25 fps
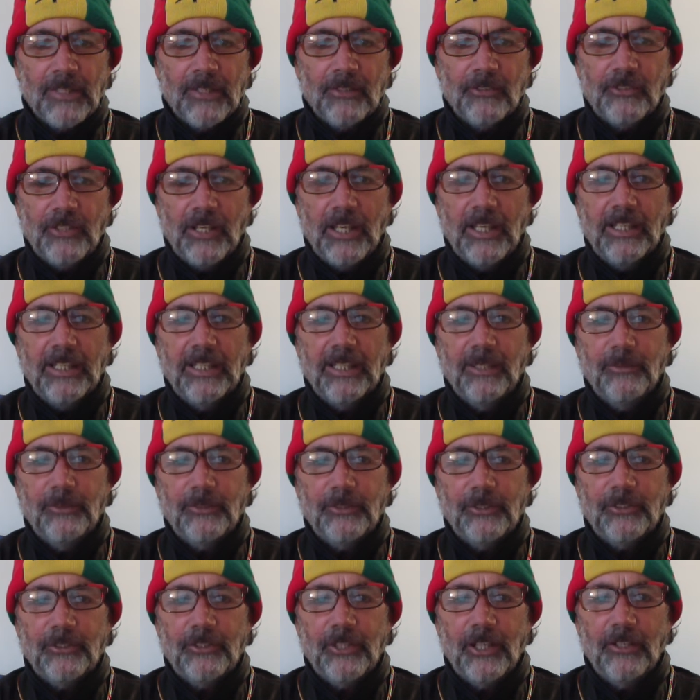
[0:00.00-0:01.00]
saying he
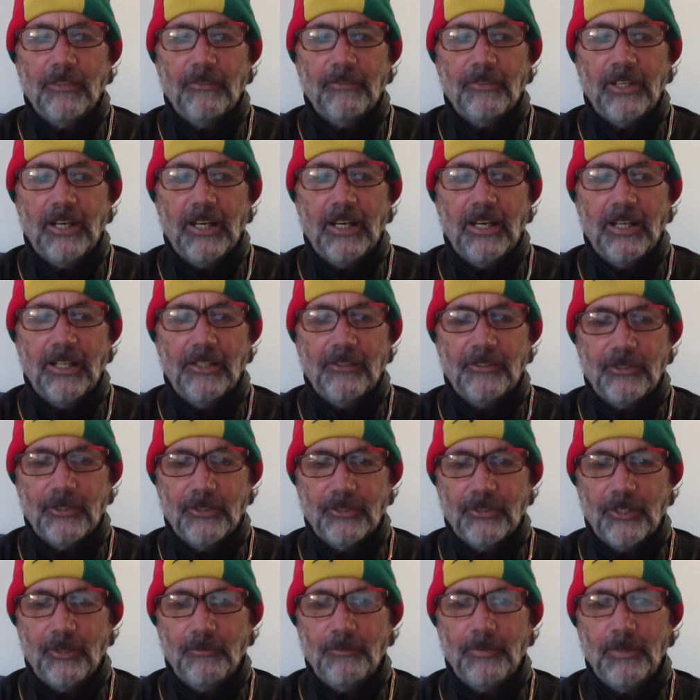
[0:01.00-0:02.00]
was the Son of God. So
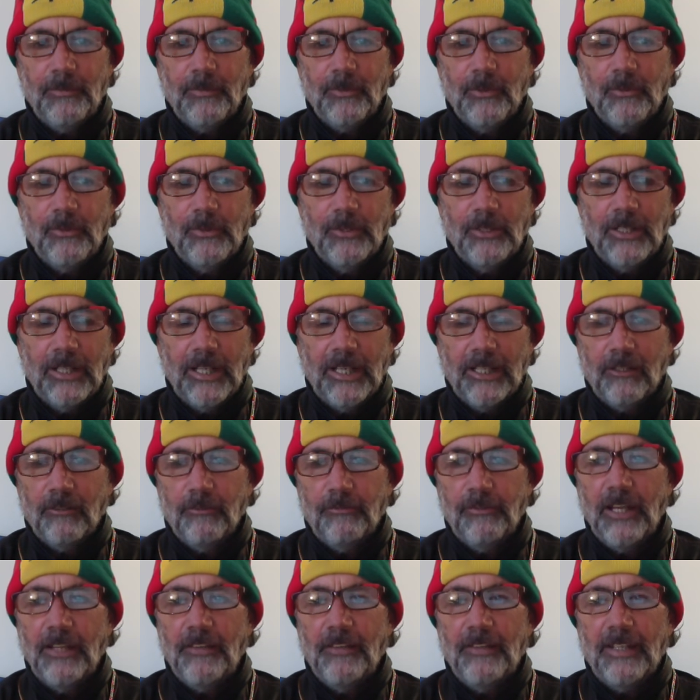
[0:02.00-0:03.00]
some people were like
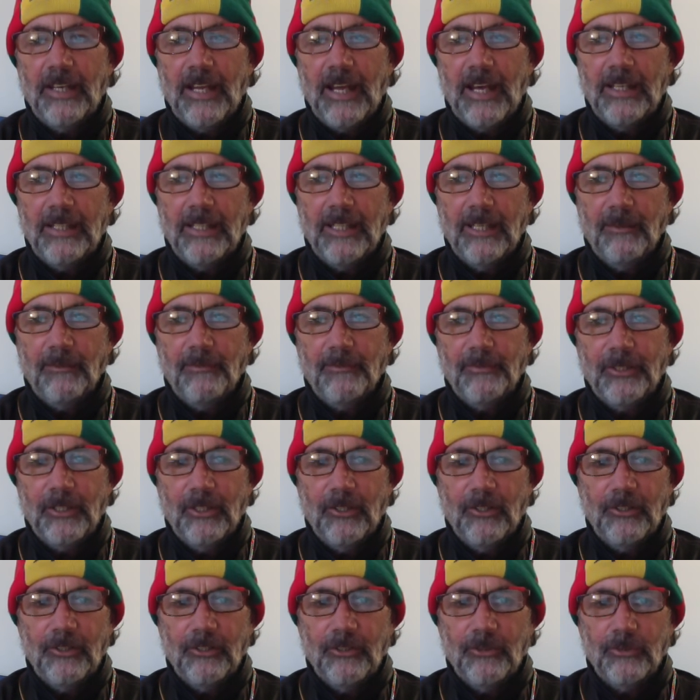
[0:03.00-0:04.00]
offended at him,
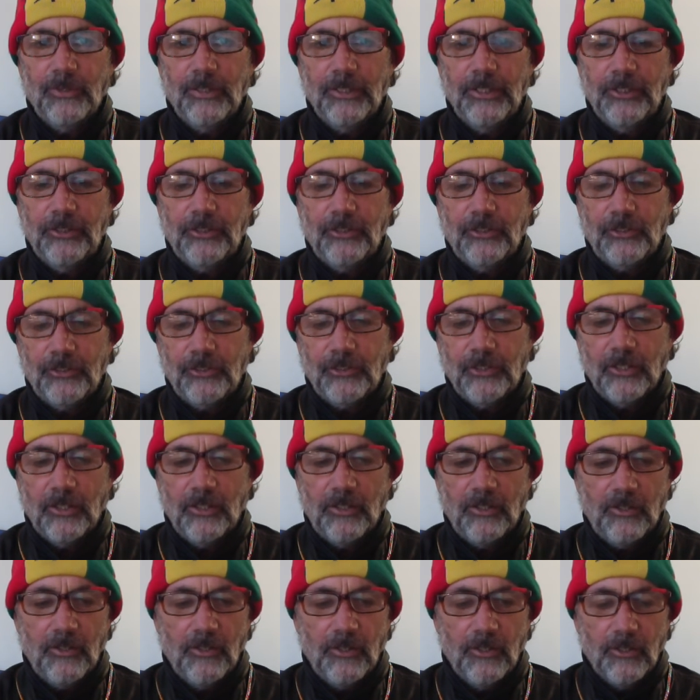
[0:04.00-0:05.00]
these religious
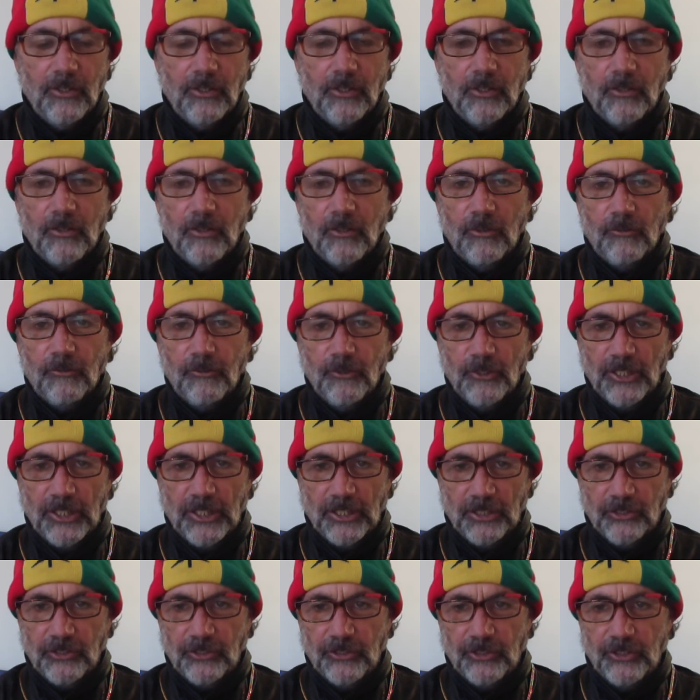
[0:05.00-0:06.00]

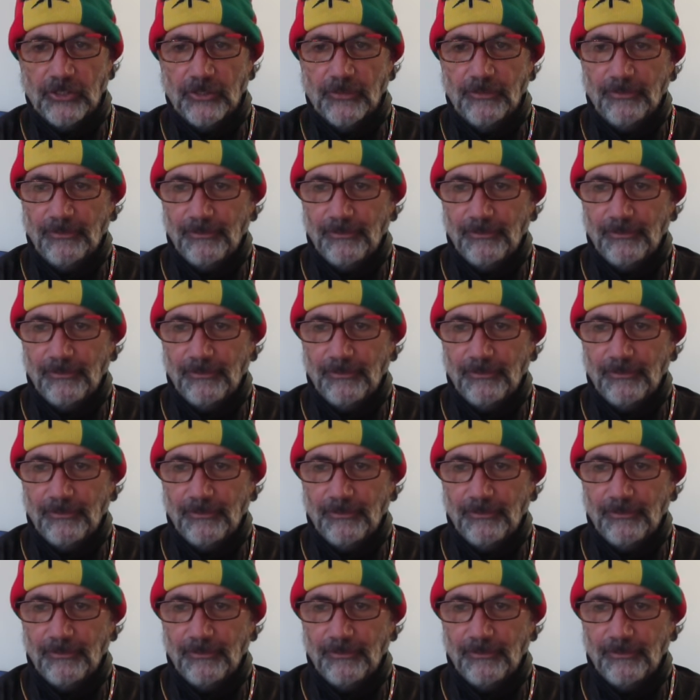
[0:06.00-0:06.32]
freaks.